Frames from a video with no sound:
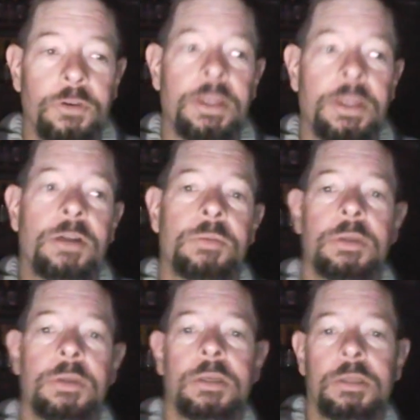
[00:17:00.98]
they don't,
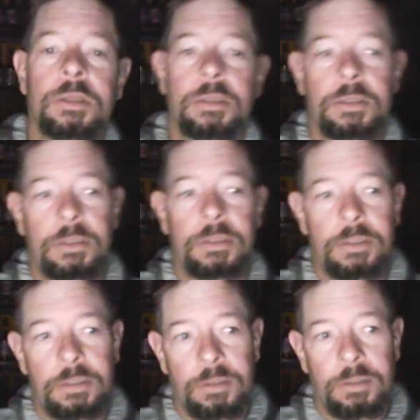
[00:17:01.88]

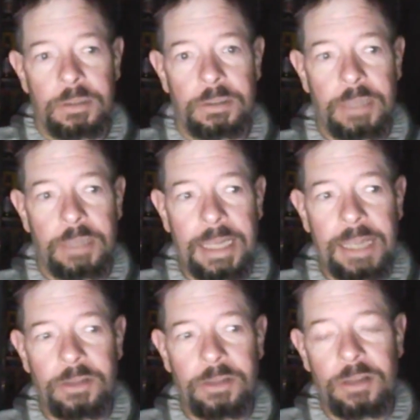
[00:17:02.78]
they
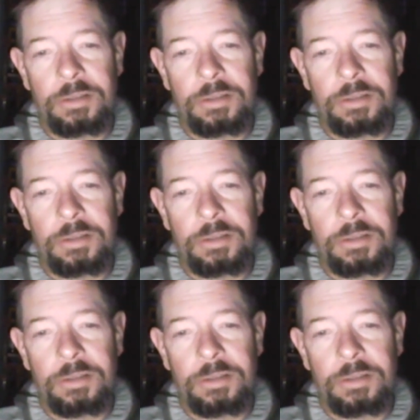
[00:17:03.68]
can't